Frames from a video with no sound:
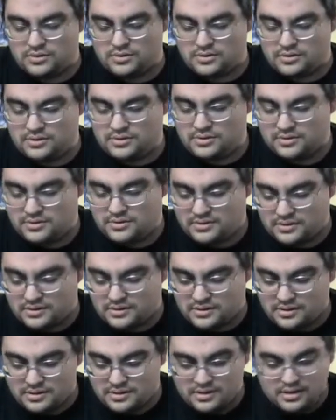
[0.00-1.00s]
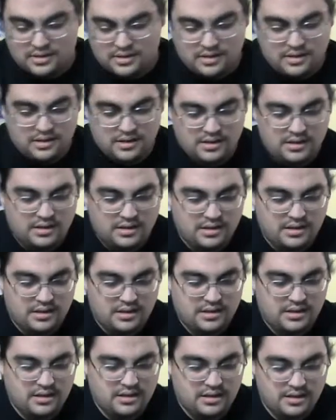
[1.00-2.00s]

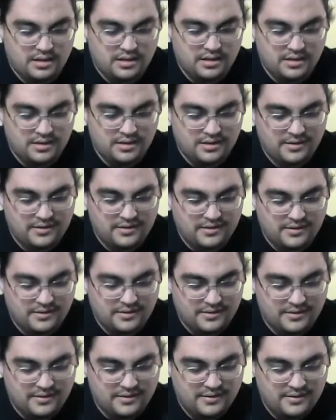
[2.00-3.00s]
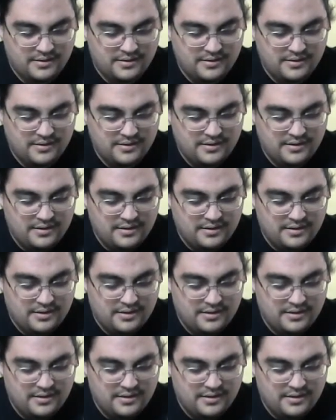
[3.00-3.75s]
(no one is talking)